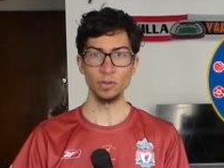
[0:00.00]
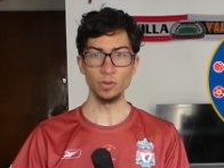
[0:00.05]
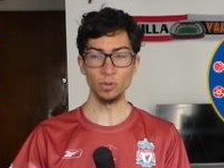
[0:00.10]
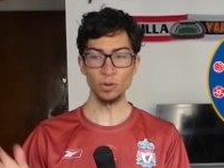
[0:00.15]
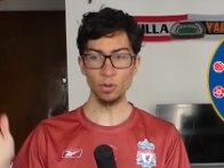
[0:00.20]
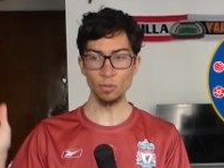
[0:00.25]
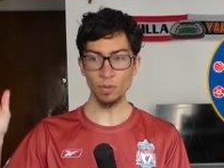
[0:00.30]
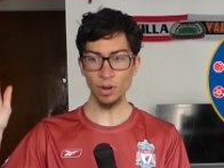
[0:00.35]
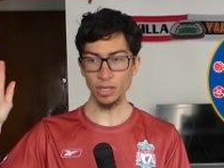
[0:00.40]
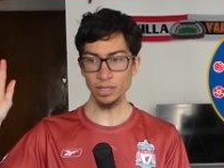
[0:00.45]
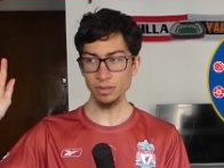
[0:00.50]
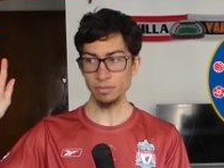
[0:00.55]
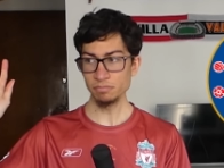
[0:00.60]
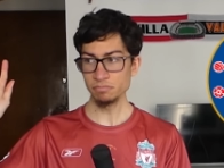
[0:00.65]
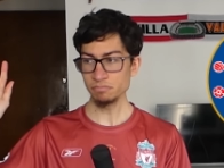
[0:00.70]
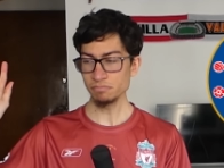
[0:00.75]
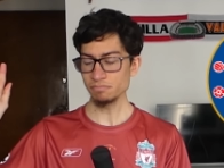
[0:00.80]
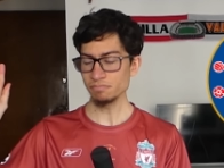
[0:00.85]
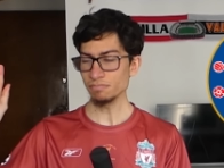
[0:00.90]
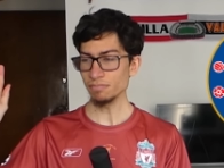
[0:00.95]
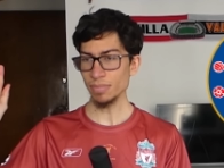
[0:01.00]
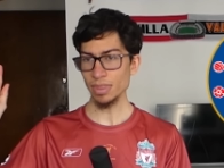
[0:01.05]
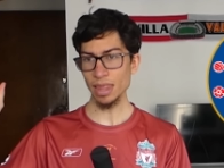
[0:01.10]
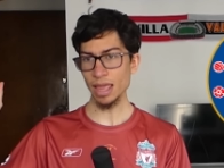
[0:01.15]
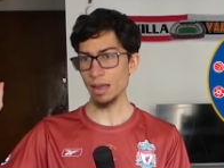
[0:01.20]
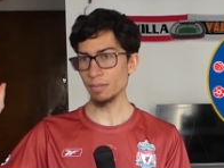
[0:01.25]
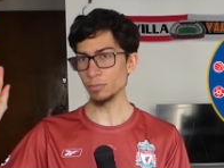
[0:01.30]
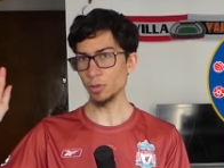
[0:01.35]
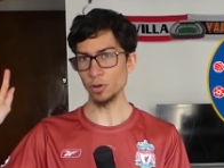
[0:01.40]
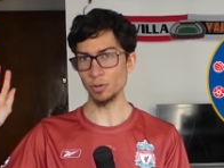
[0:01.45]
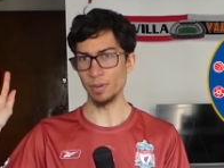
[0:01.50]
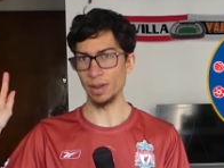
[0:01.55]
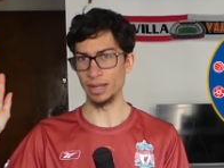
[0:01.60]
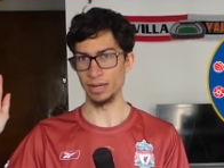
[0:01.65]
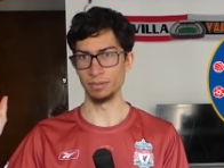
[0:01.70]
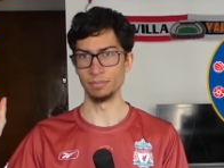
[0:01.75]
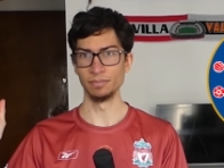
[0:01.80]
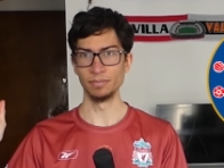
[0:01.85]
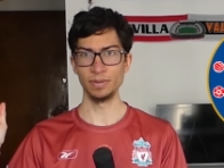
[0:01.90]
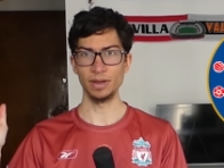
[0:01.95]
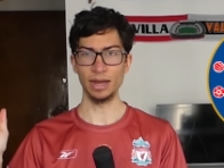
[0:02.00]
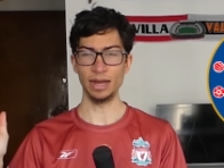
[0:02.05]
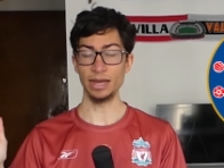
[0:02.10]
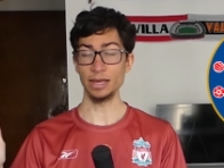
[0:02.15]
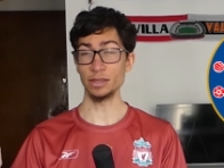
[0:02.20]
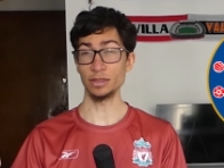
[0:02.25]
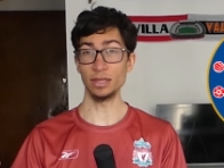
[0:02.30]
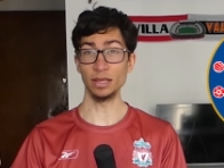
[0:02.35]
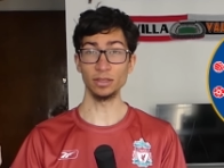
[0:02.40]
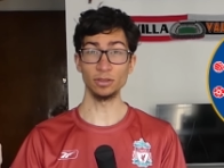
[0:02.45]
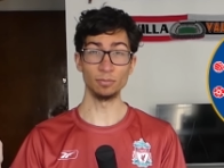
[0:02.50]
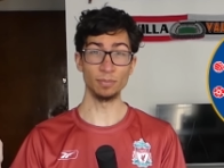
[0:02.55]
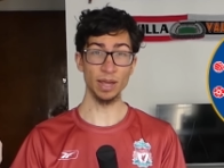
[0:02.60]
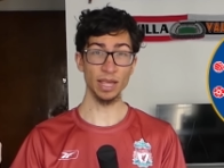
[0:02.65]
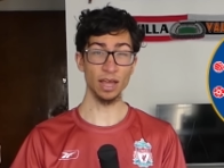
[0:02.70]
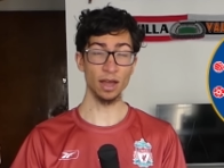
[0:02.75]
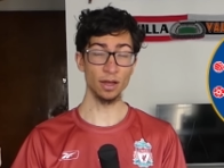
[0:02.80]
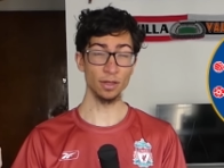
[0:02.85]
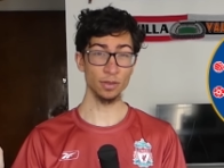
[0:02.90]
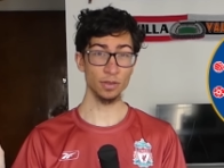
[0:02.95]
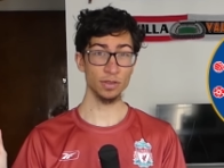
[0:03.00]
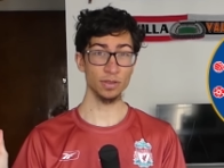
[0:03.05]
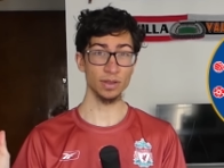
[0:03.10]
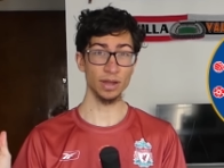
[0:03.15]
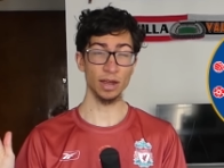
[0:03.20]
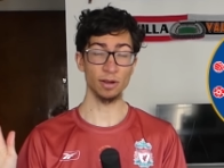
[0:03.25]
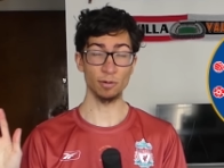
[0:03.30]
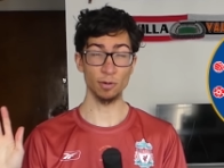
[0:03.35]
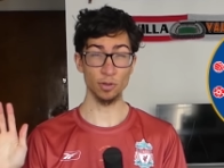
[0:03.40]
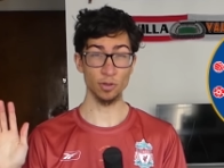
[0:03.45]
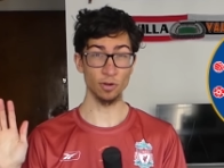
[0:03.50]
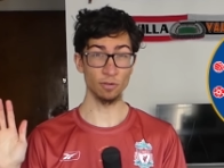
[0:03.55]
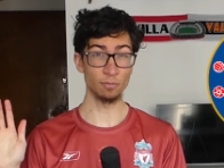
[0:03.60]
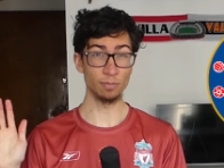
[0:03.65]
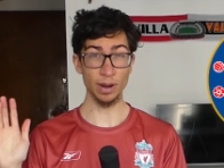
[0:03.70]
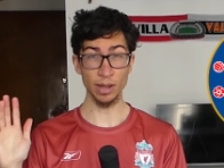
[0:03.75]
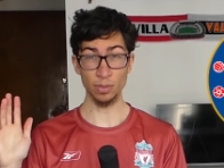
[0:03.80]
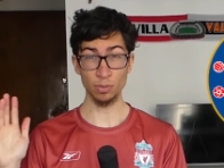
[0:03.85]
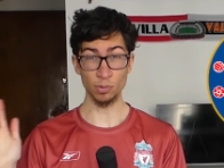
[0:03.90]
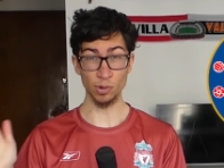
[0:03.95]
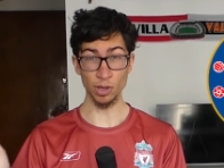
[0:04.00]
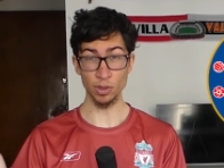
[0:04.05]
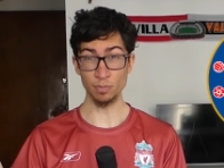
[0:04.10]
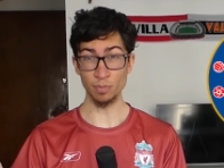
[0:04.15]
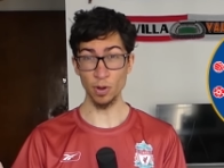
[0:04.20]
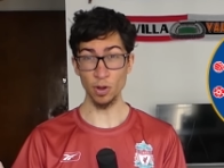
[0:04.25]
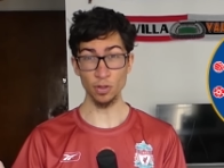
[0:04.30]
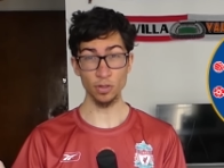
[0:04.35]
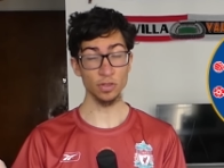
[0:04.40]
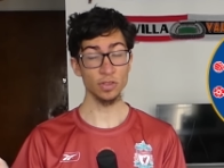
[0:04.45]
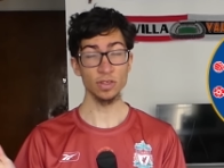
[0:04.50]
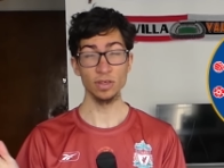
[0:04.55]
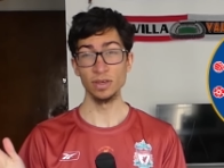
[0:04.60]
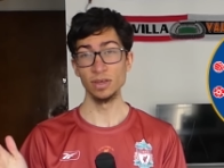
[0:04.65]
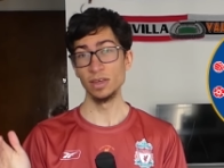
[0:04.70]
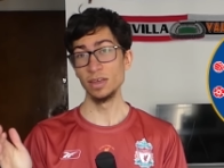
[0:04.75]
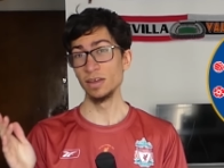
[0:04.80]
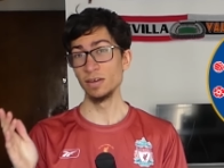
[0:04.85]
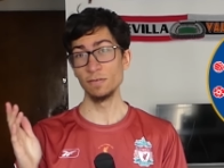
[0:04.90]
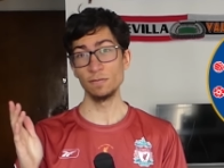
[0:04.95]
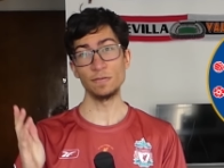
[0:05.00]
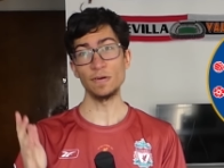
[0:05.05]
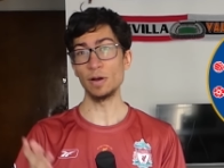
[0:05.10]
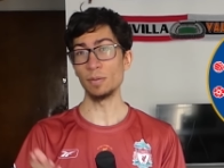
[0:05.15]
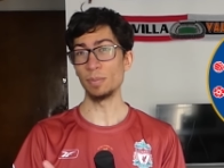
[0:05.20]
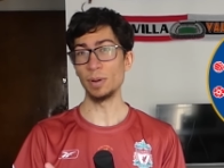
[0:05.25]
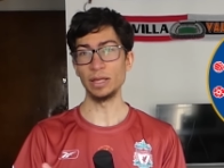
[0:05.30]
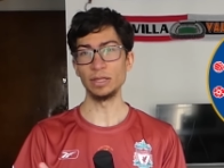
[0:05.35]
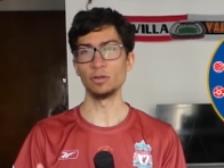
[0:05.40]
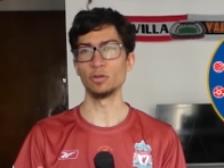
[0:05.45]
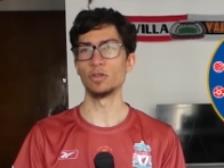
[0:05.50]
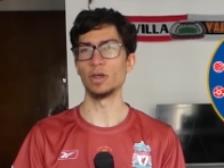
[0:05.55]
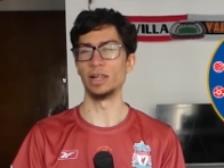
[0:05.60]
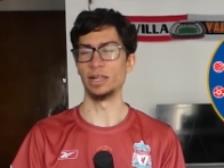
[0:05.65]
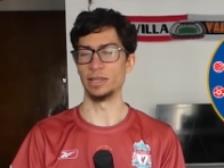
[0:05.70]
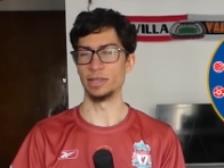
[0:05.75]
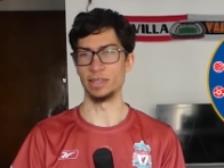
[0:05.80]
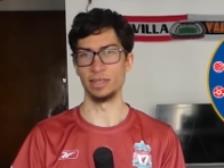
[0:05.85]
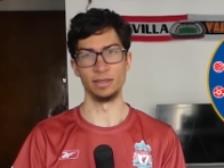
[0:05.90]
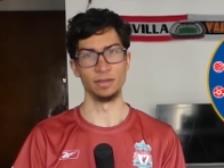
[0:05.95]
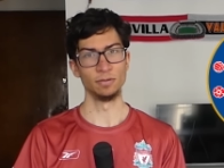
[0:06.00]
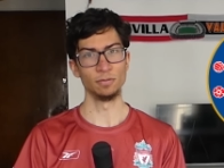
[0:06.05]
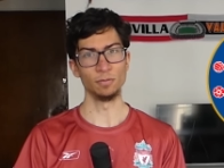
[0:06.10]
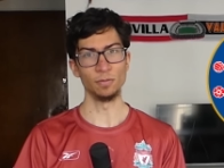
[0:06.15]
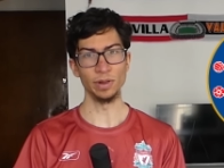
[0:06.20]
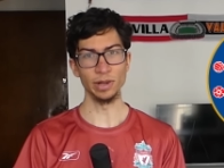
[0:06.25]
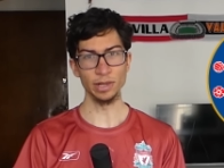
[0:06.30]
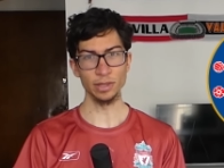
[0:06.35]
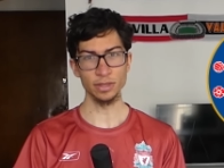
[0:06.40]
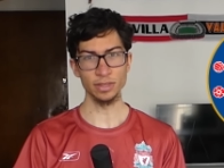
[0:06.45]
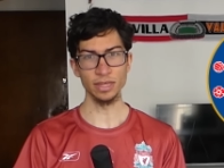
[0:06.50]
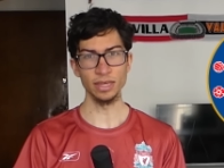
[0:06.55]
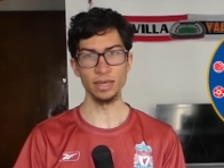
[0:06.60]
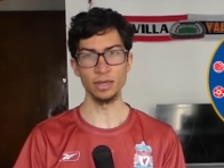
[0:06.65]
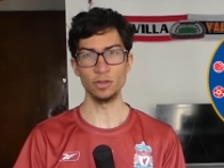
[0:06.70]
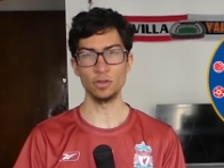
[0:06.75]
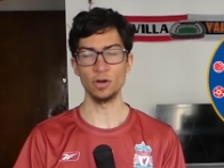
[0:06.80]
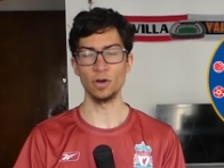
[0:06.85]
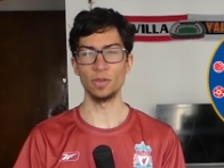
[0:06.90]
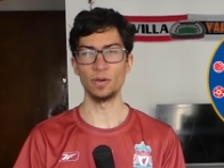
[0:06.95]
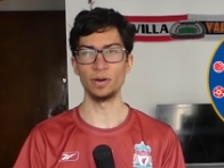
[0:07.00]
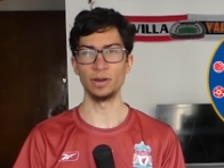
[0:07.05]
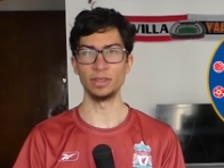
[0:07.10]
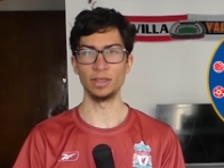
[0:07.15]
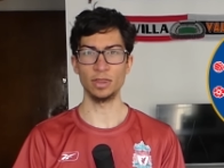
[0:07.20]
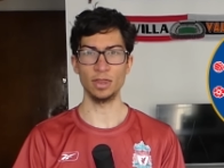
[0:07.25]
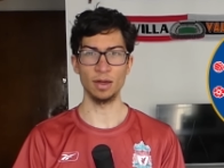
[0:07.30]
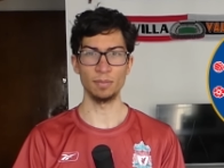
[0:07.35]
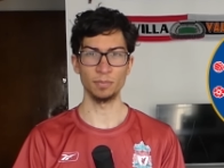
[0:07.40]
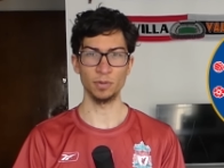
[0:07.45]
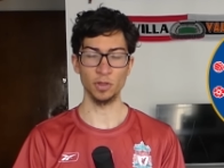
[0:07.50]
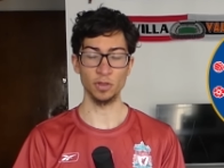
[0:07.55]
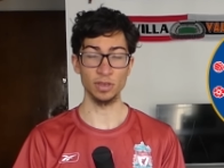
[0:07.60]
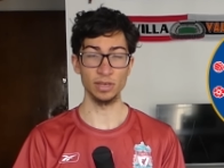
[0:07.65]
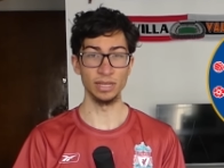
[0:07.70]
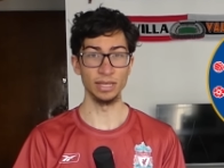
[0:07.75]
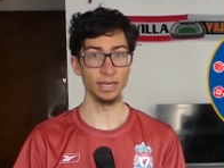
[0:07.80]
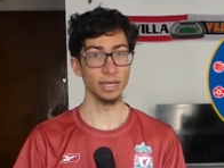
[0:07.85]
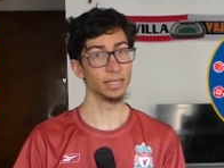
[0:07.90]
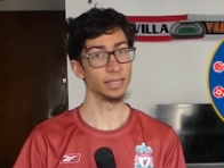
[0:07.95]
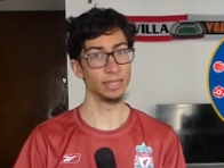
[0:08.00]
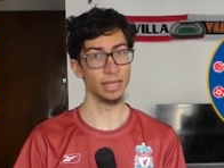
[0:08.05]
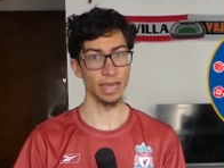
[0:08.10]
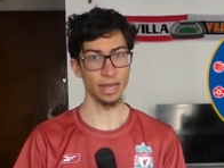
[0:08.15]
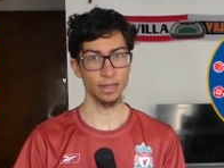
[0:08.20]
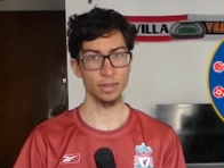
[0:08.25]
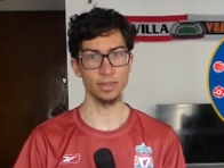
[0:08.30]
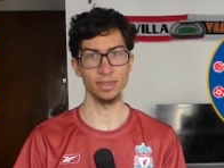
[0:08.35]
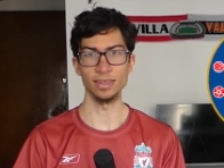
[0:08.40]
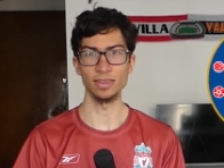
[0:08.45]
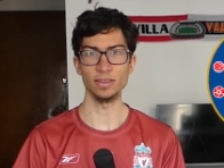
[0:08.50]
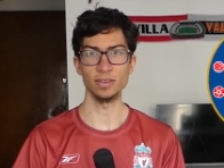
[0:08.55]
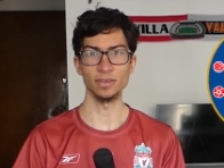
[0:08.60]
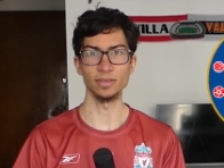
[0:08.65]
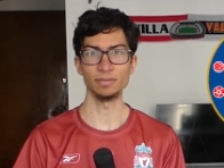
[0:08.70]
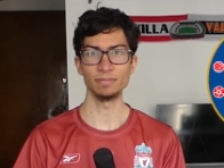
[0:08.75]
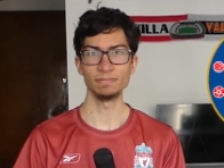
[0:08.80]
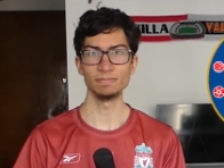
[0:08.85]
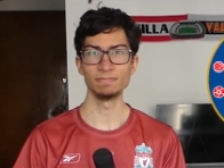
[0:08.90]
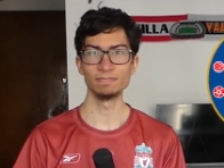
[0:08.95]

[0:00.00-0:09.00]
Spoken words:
You know what? I'm not mad. I stick to my guns, I was off by 3 spots. Fair play to Chelsea. We'll see each other in the Champions League next season.